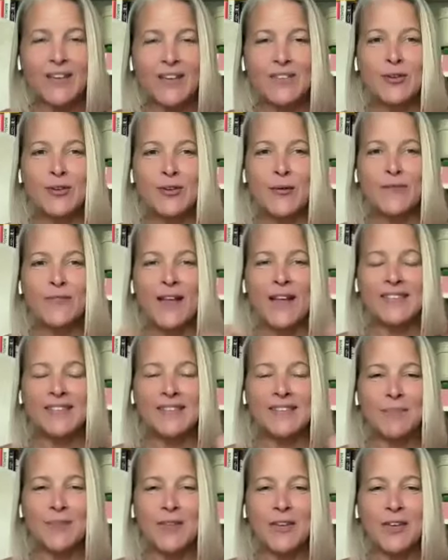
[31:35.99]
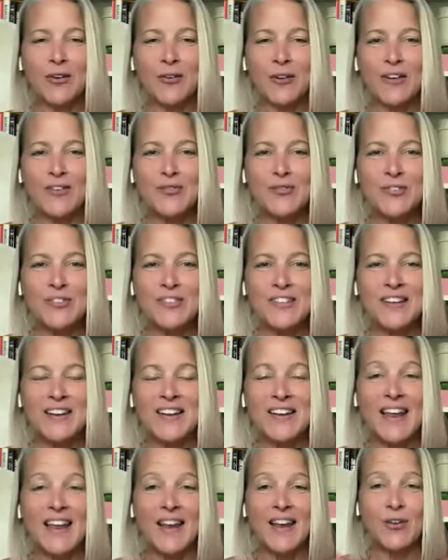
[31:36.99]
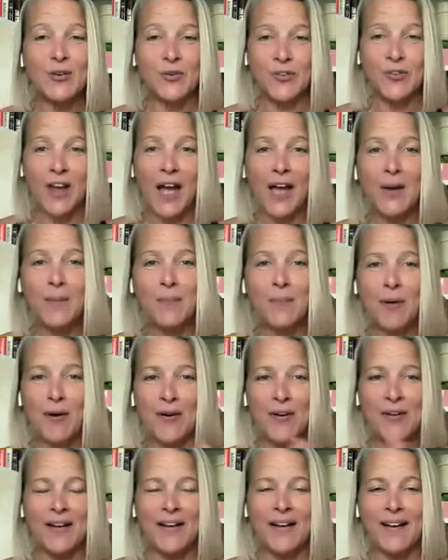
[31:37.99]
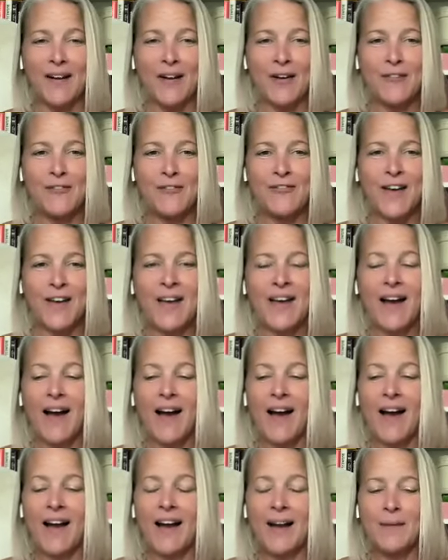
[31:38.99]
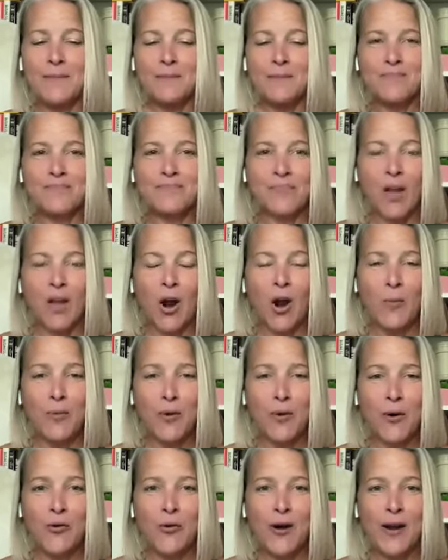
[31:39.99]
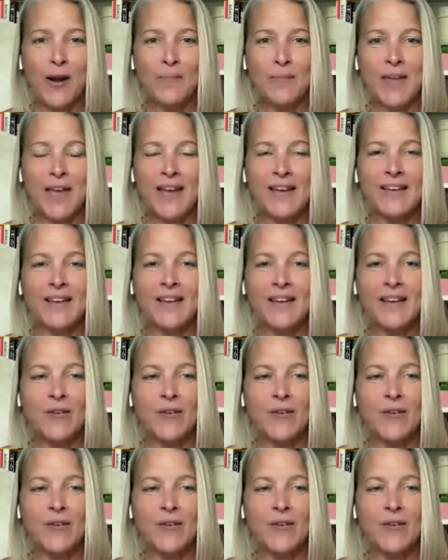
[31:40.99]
So if that's something you're interested in and you're not a part of our program yet,